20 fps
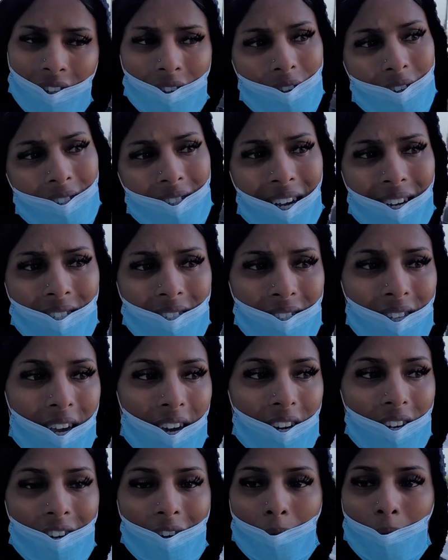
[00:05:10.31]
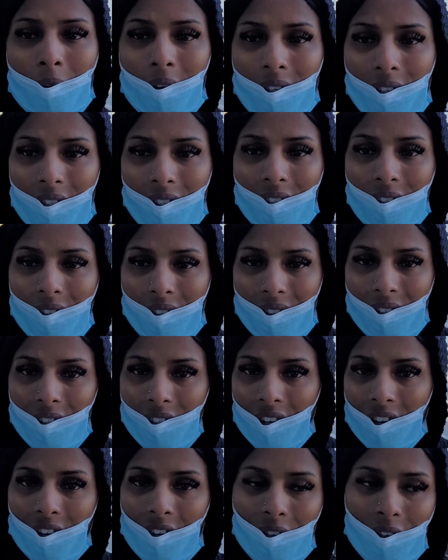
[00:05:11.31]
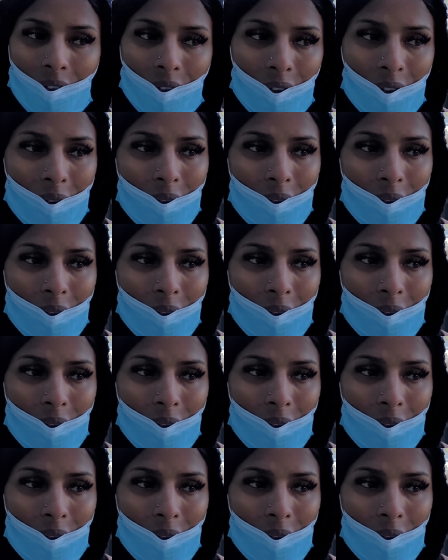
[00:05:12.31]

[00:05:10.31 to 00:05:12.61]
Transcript: because I stay a pretty, you know,